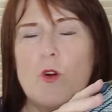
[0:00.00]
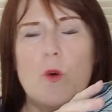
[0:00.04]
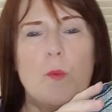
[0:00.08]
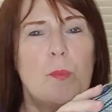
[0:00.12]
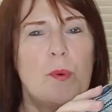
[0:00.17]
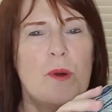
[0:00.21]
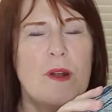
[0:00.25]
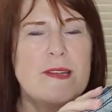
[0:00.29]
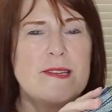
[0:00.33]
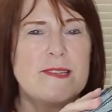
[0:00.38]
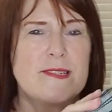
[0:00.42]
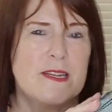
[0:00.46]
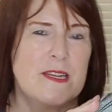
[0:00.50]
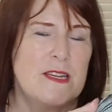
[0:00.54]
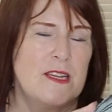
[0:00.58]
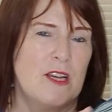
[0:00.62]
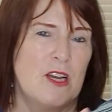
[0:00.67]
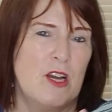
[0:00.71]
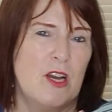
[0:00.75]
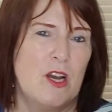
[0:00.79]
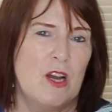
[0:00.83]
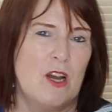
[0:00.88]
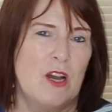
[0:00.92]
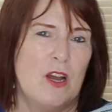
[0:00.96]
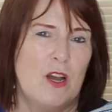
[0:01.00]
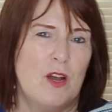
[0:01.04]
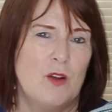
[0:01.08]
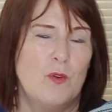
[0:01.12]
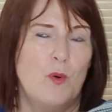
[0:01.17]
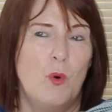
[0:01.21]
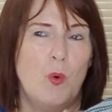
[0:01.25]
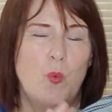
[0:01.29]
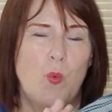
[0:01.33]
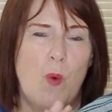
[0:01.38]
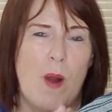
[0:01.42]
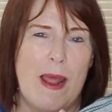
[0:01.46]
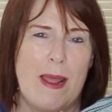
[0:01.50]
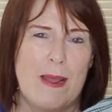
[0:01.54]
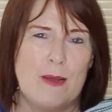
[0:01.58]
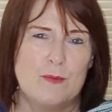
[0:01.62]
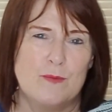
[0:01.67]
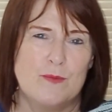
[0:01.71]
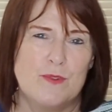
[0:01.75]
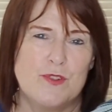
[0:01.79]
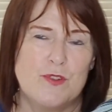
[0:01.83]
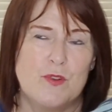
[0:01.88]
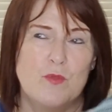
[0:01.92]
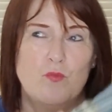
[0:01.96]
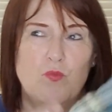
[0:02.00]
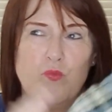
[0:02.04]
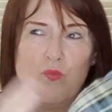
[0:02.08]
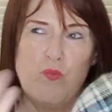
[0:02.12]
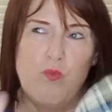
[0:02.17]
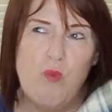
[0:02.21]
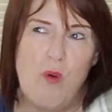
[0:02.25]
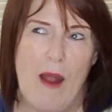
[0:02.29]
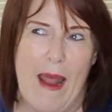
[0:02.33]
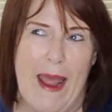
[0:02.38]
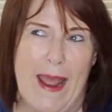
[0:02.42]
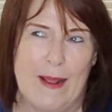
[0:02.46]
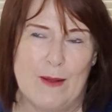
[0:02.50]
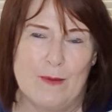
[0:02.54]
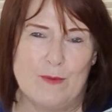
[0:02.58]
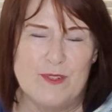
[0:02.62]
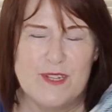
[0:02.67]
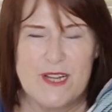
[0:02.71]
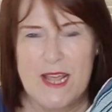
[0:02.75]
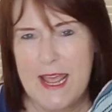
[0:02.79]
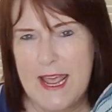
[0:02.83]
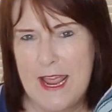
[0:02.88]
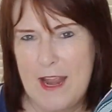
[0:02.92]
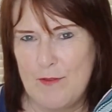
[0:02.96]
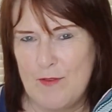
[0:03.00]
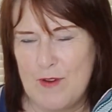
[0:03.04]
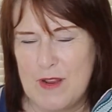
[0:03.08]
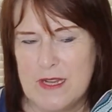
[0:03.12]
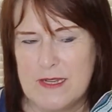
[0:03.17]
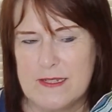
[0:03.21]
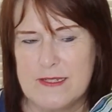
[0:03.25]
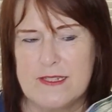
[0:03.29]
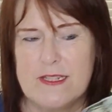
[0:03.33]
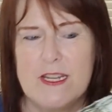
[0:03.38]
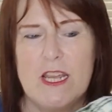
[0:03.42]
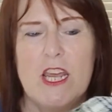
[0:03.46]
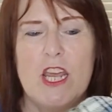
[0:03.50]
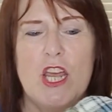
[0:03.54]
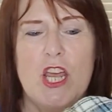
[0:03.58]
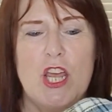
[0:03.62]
pressing around round areas.